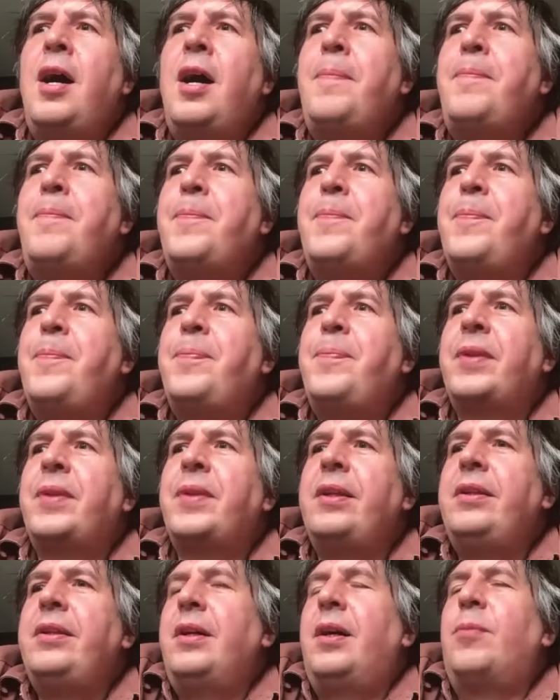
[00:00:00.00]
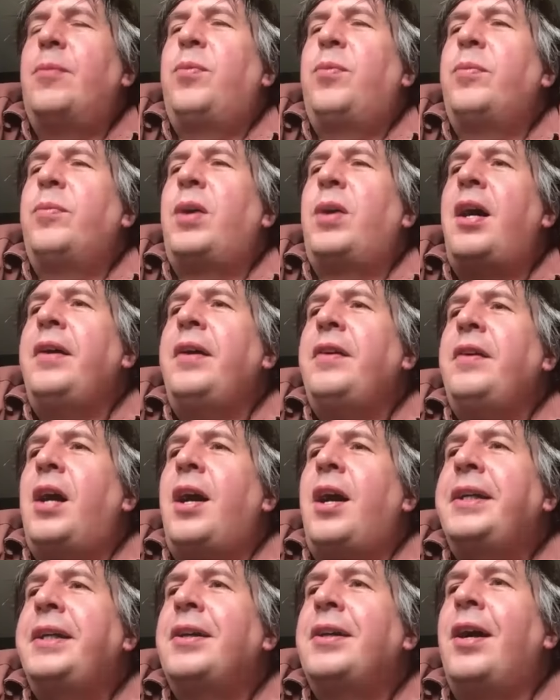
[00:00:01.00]
Well,
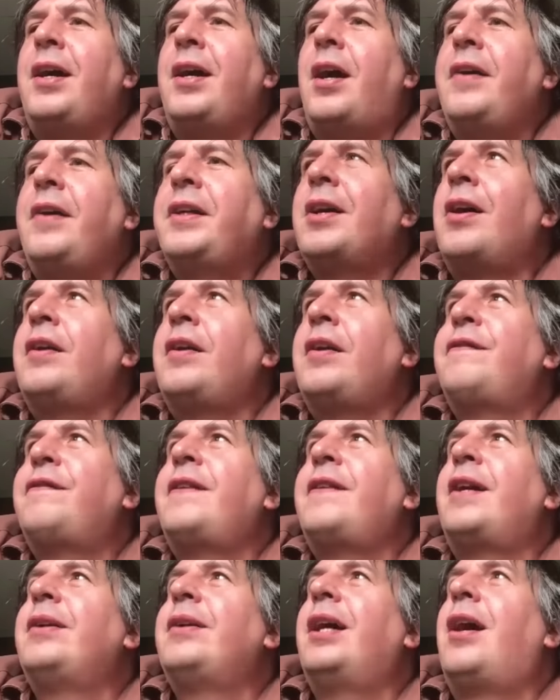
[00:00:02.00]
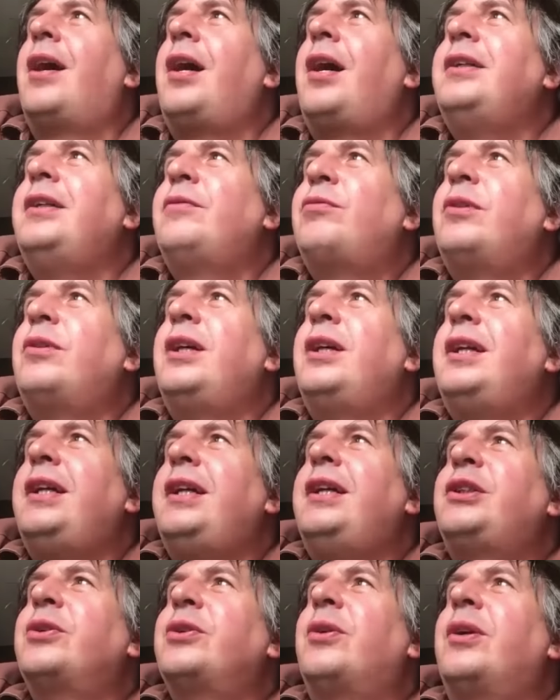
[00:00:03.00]
I kind of found it. I
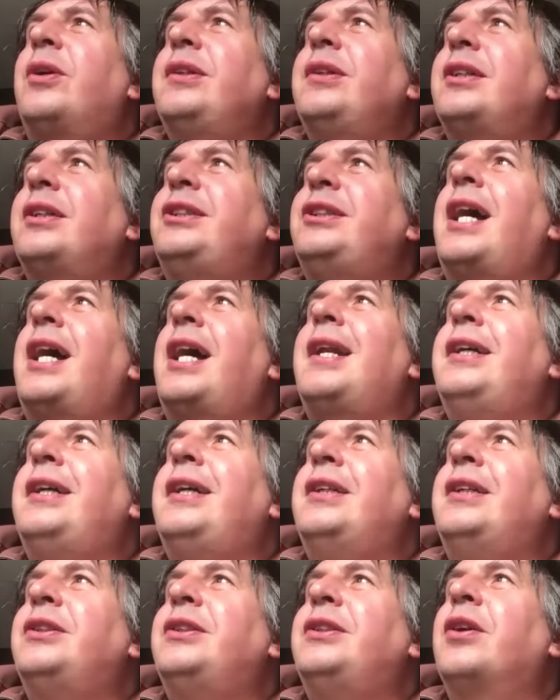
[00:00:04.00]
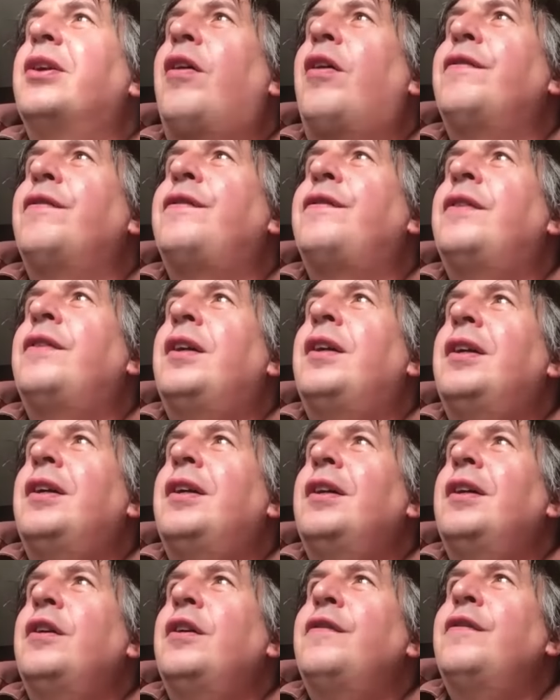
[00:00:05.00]
really enjoyed the challenge of
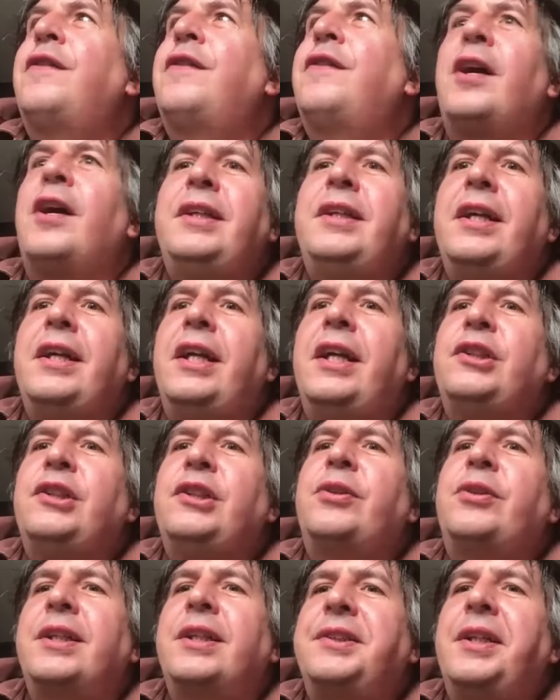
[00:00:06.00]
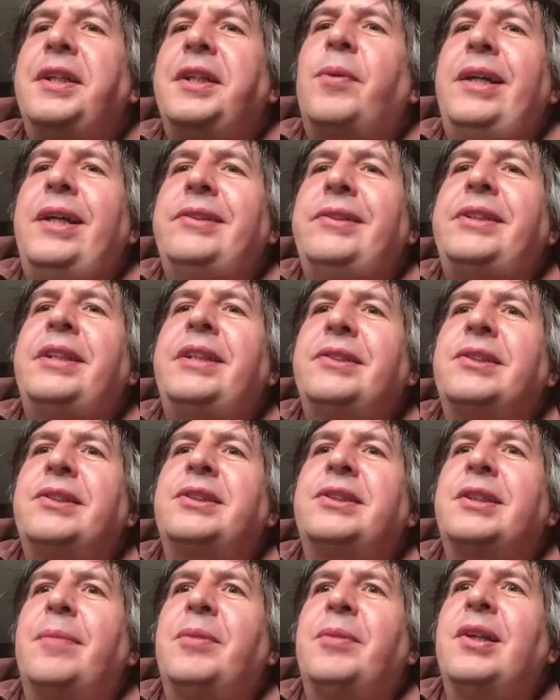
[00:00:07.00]
finding interesting ways into
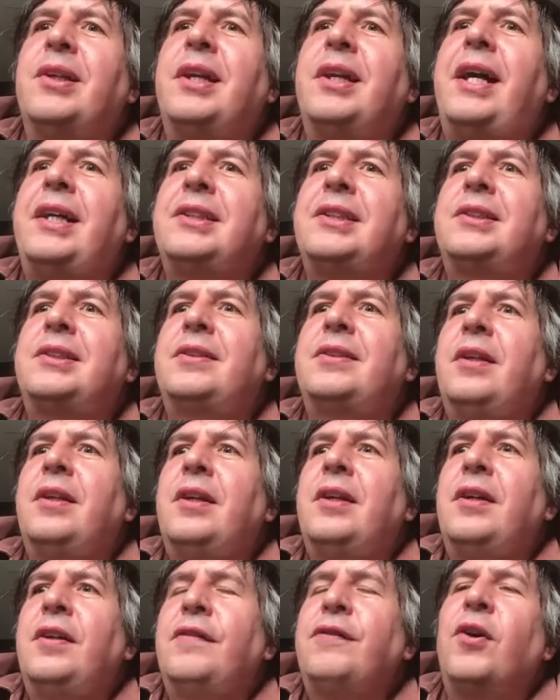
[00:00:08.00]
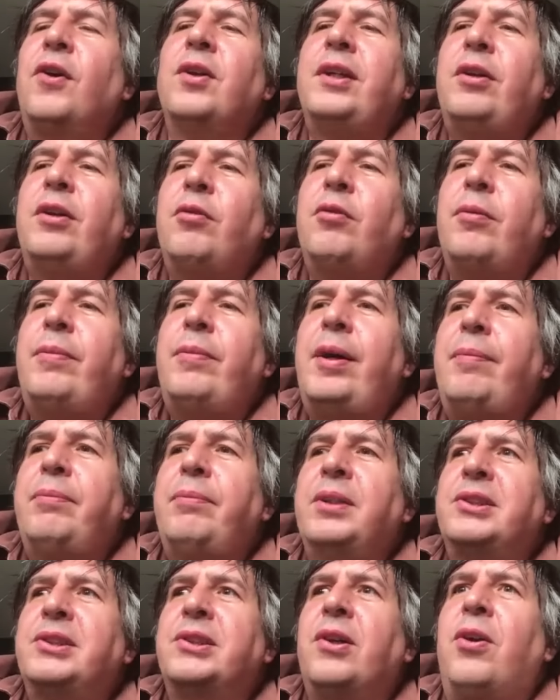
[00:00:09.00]
some of the less fondly
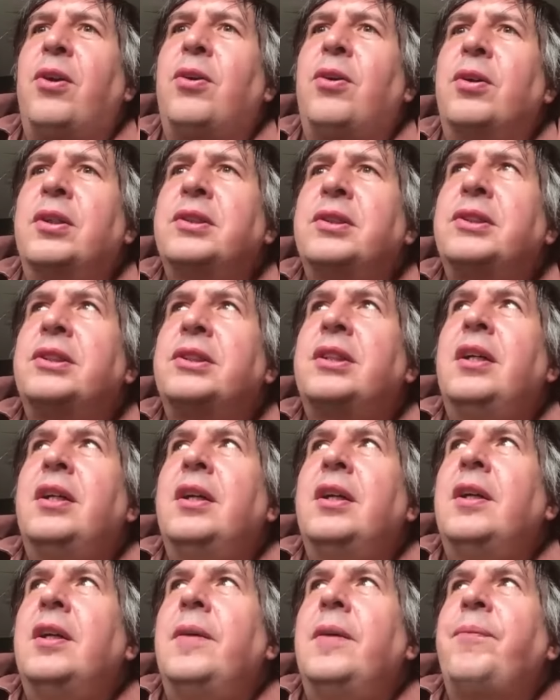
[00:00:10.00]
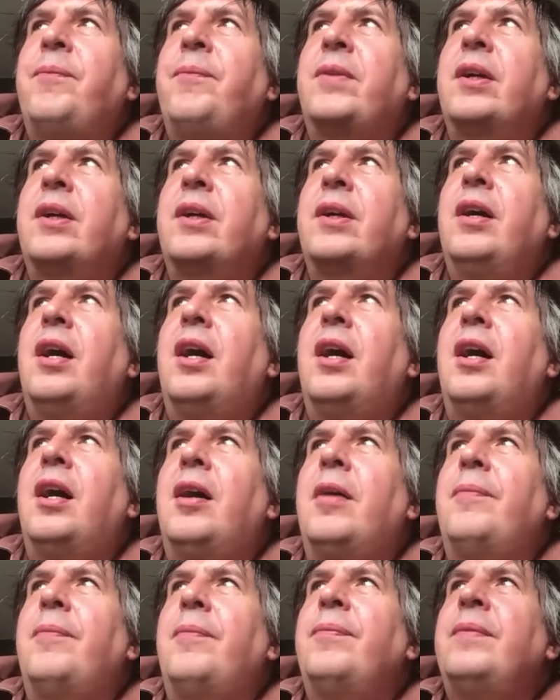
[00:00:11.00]
remembered songs.
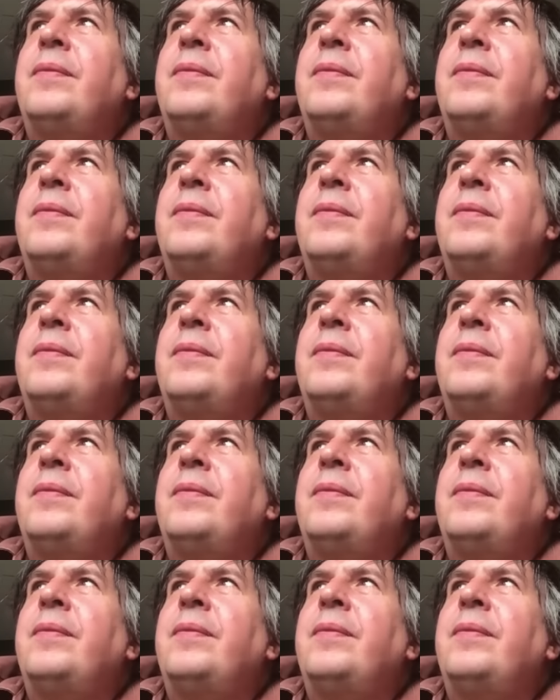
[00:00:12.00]
I